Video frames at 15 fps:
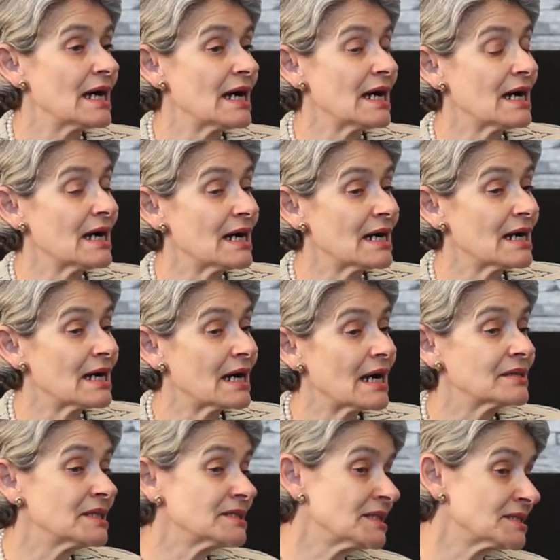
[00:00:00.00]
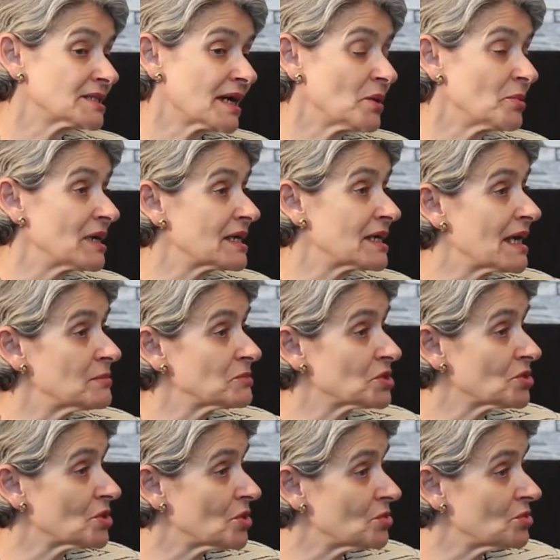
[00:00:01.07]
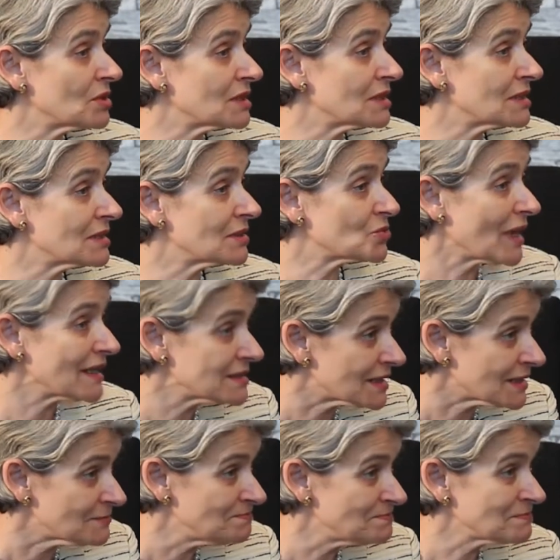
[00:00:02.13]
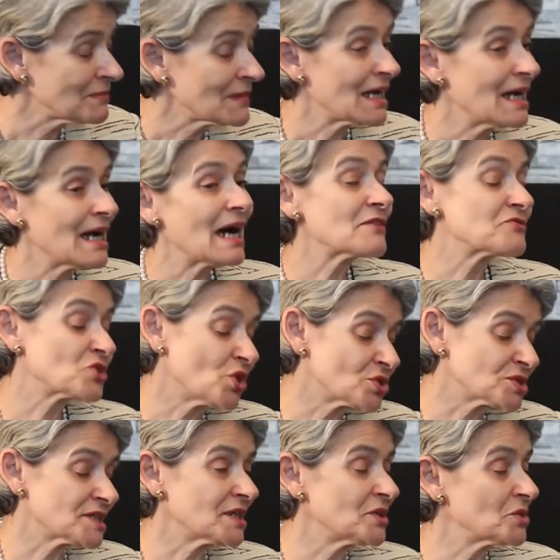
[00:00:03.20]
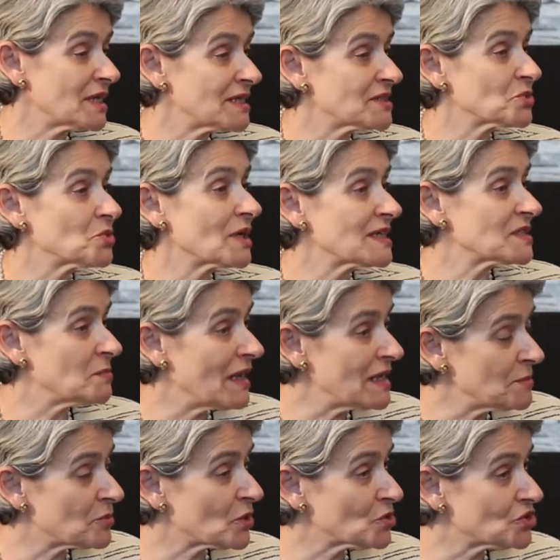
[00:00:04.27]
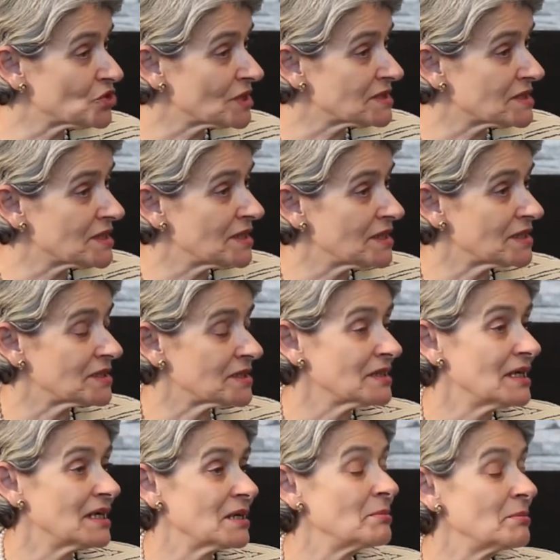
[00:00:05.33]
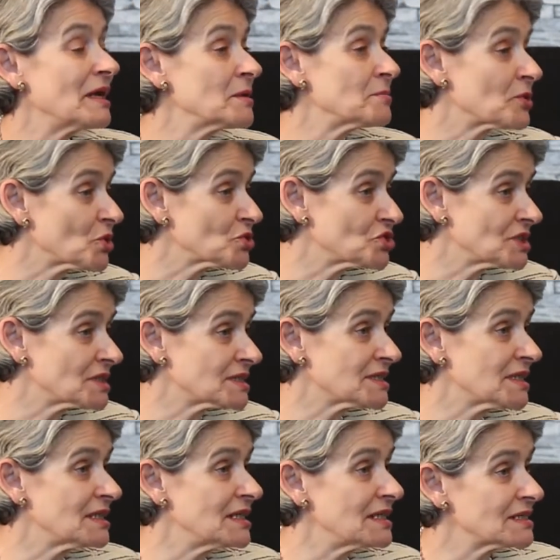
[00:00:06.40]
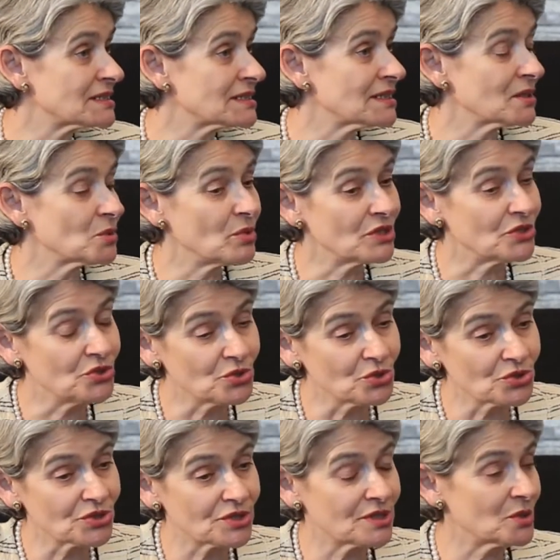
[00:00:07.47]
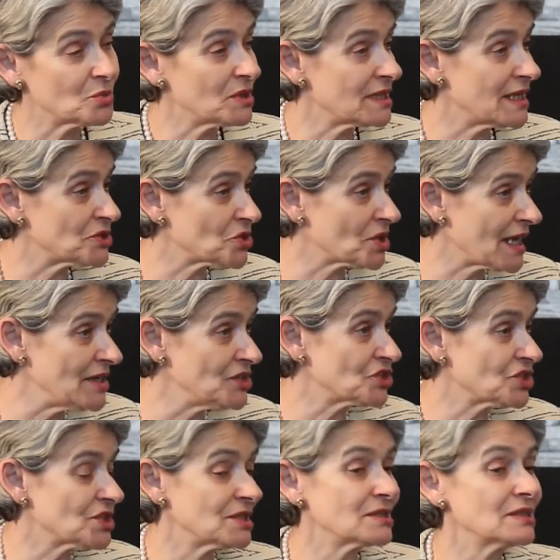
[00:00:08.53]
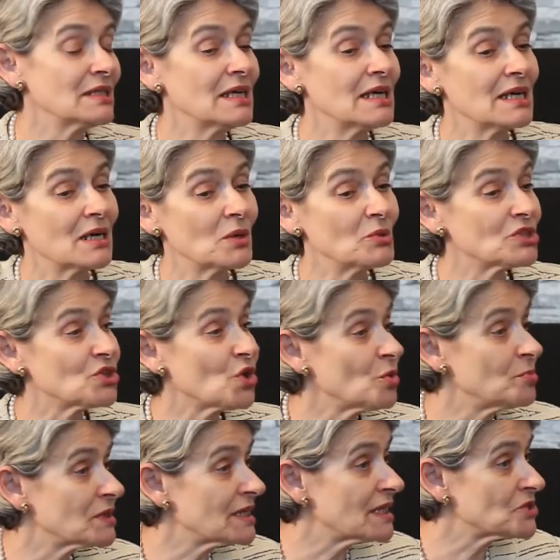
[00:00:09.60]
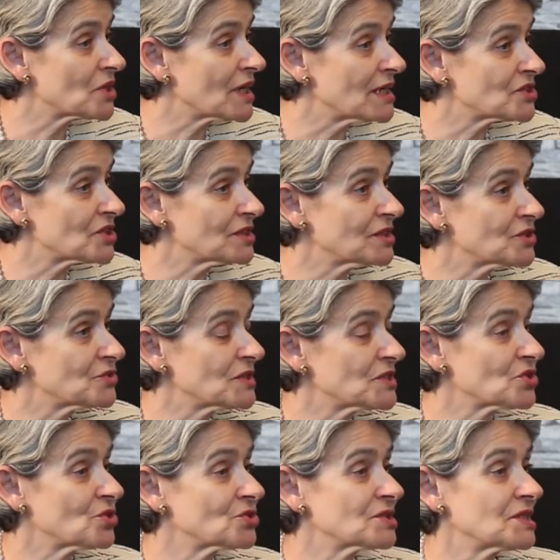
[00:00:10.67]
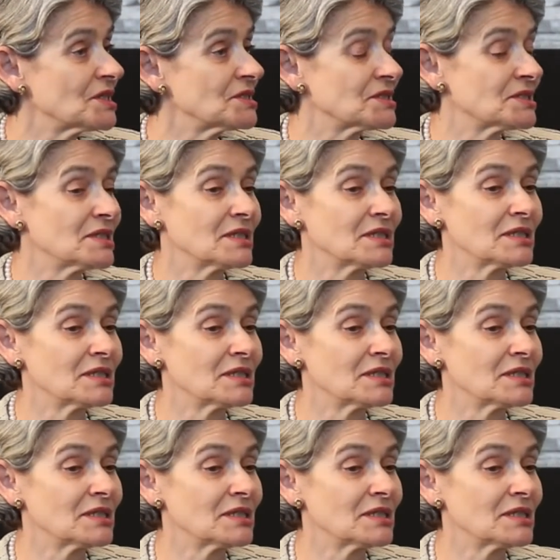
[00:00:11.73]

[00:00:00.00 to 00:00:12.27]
And this is how I came to know Rwanda. Of course, UNESCO has many projects here, many projects linked with youth, with education, with open educational resources,